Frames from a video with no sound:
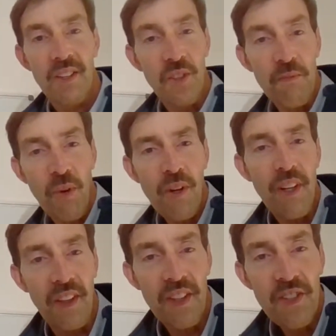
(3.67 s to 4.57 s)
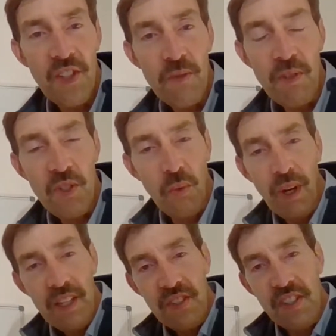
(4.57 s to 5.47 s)
Good morning. This is Mr.
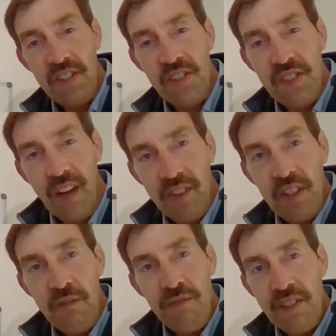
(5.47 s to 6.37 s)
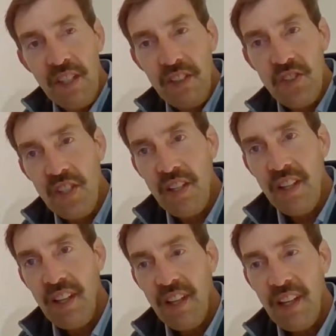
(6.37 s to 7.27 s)
Weiss, and this is 7D Physics.
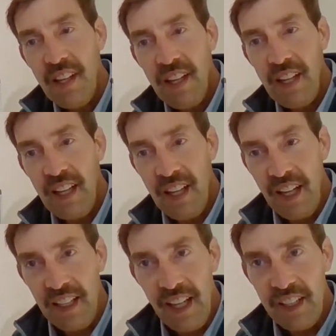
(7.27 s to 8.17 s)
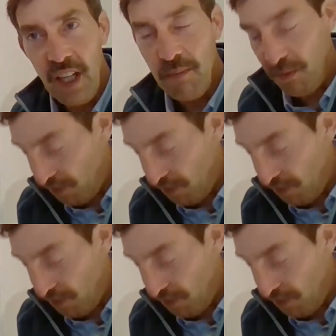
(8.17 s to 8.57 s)
And I got a couple